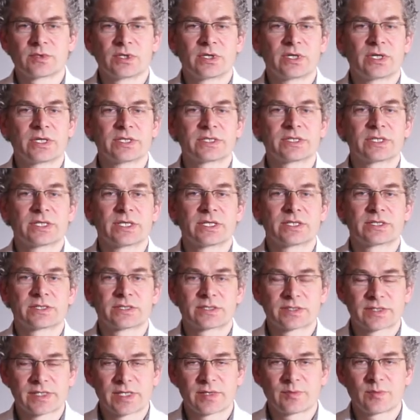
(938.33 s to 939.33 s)
larger than
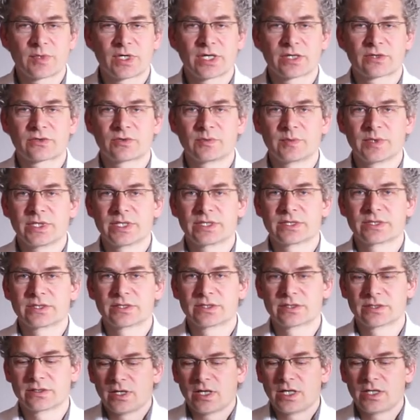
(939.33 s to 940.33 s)
10 micrometers.